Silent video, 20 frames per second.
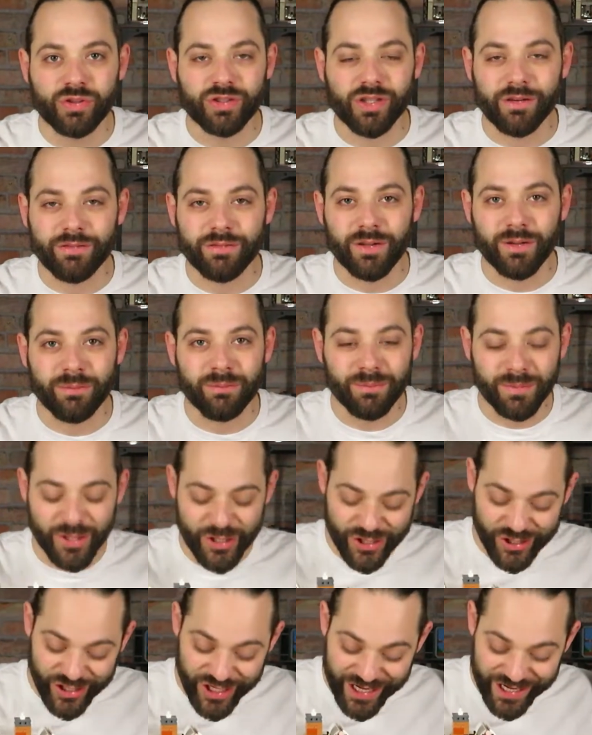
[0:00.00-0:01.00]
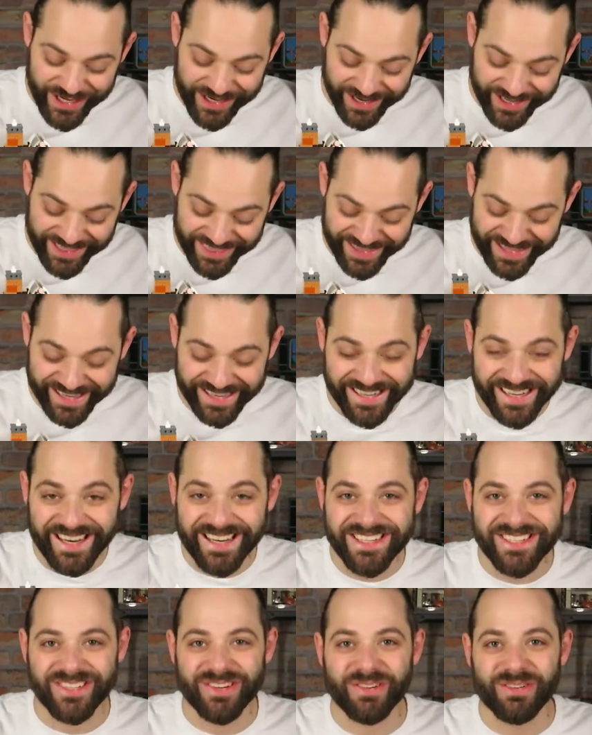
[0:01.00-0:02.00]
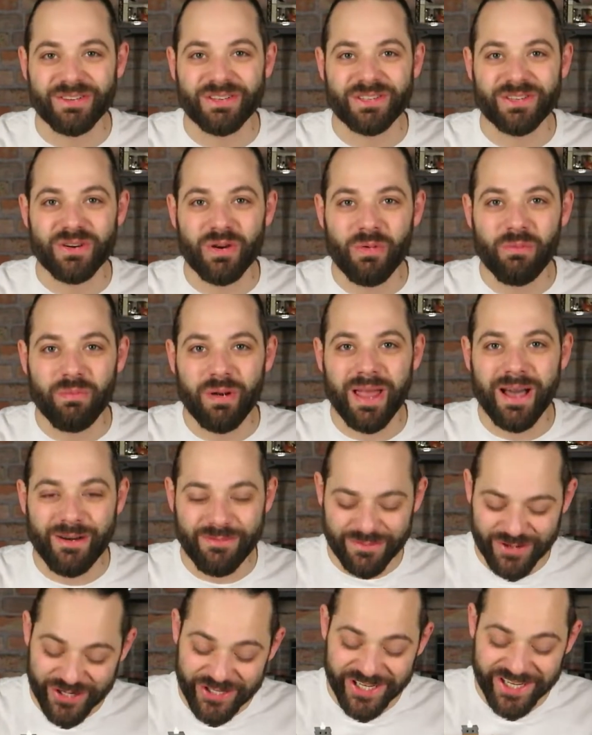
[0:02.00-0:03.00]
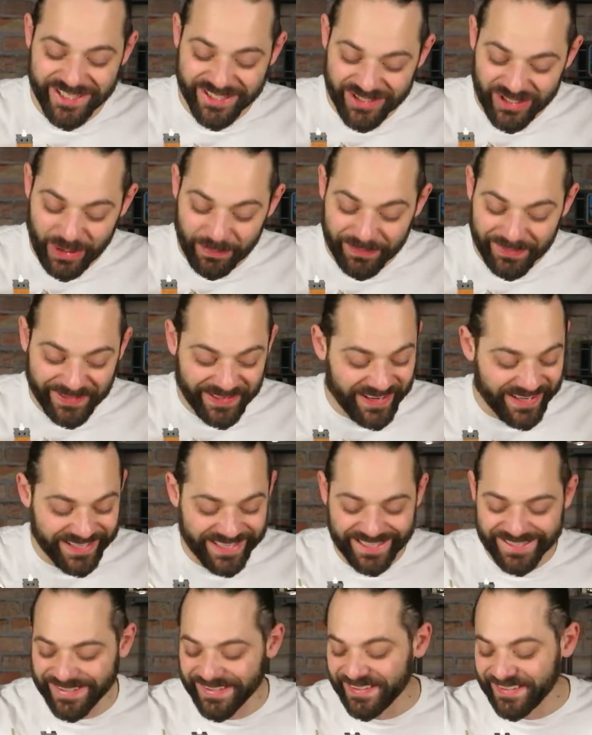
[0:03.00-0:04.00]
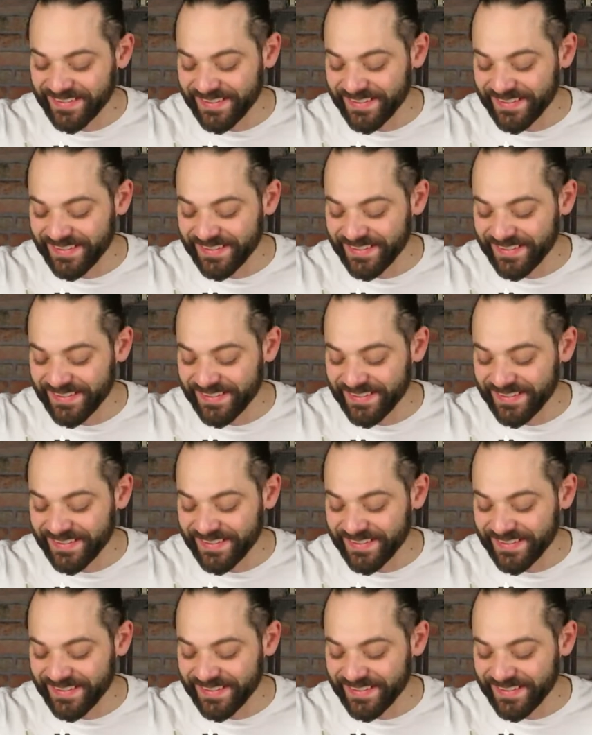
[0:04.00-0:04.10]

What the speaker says: shovel machine, I think it is, or a snow plow machine, something like that.